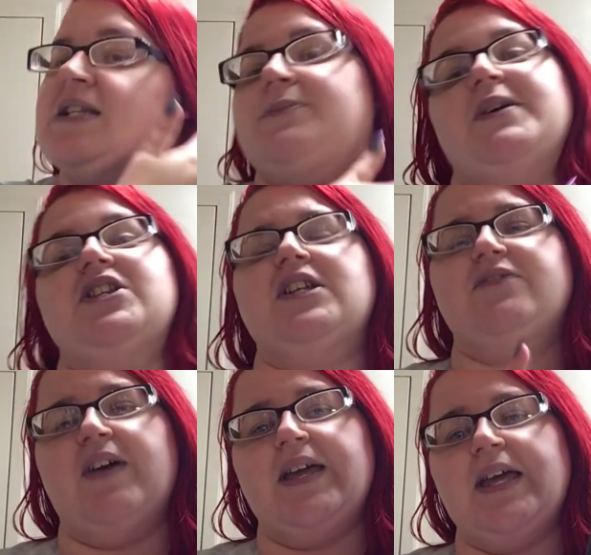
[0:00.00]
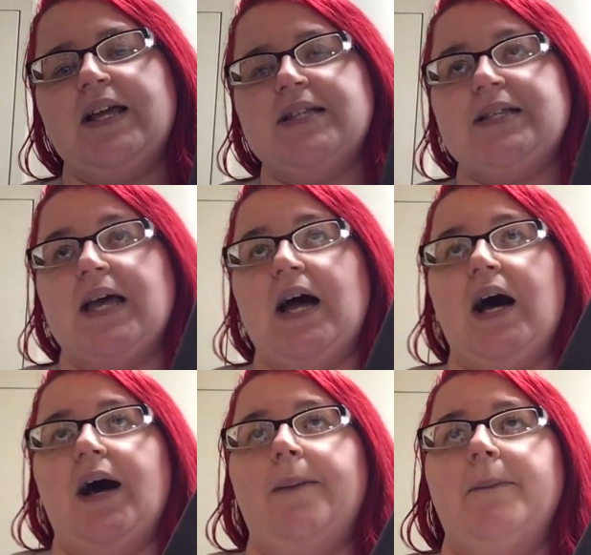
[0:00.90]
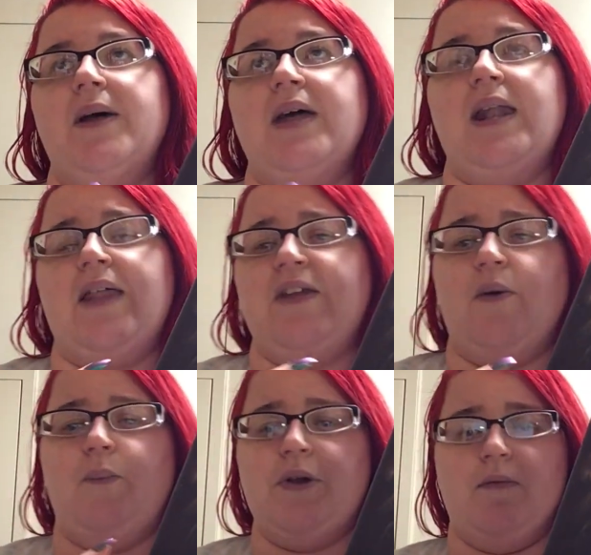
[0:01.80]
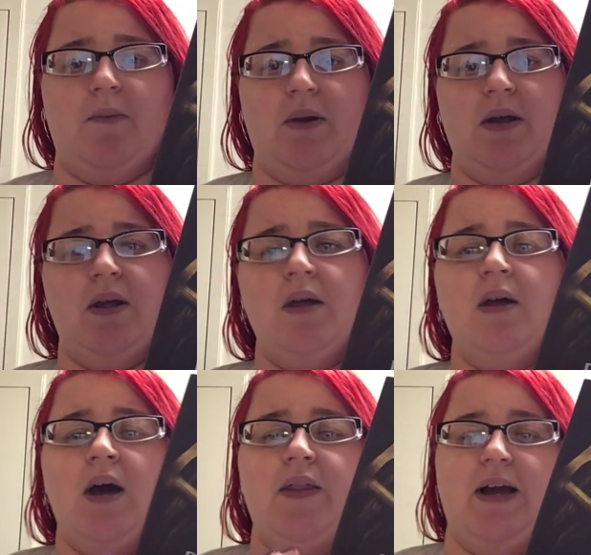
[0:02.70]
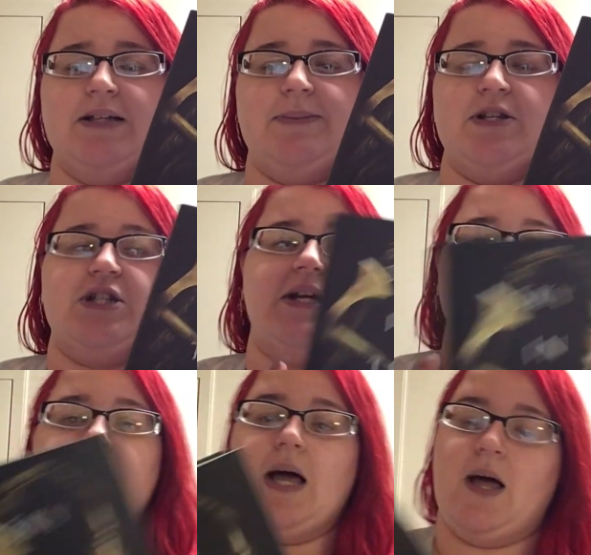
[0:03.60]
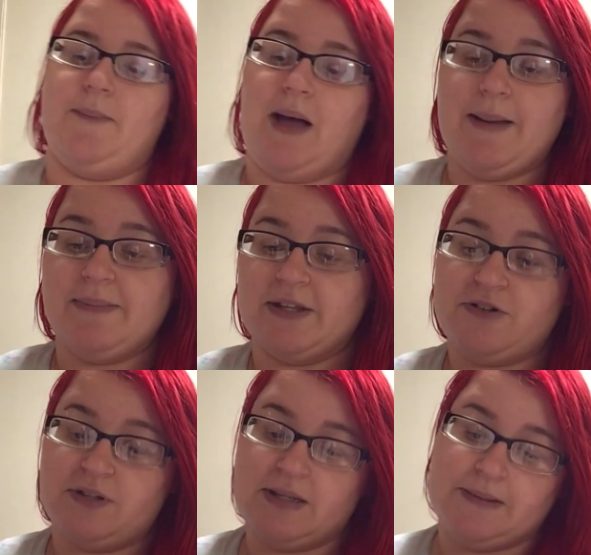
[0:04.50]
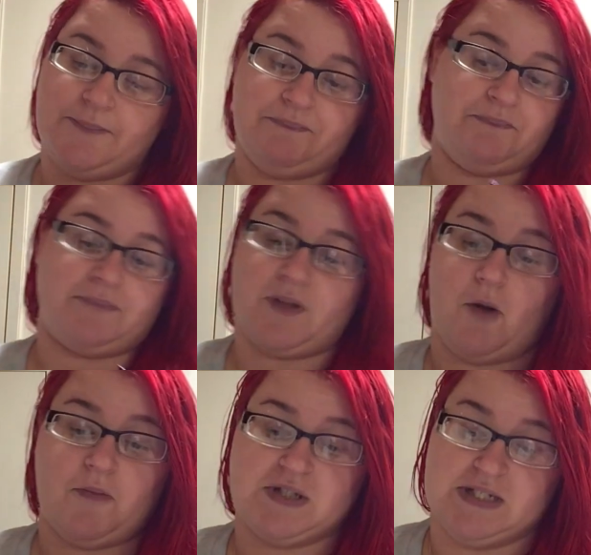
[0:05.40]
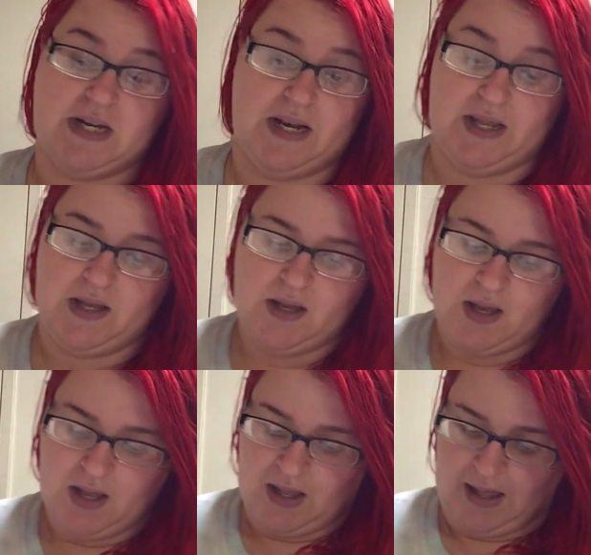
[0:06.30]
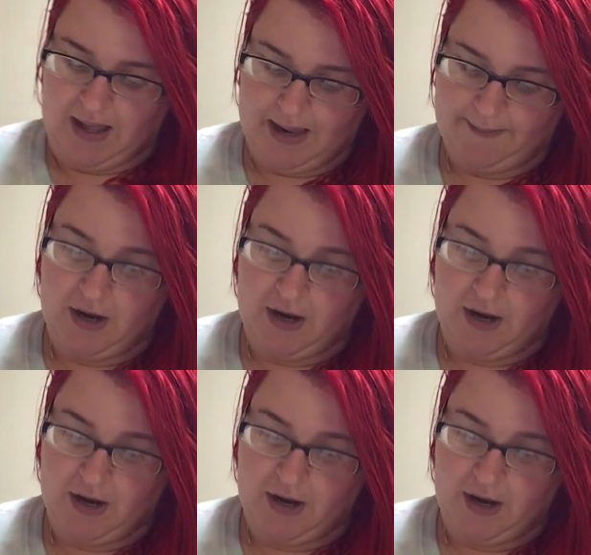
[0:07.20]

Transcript: It's pitched as Vikings, um, I think Wonder Woman. I think it's pitched as. Um, I'm literally almost done. I'm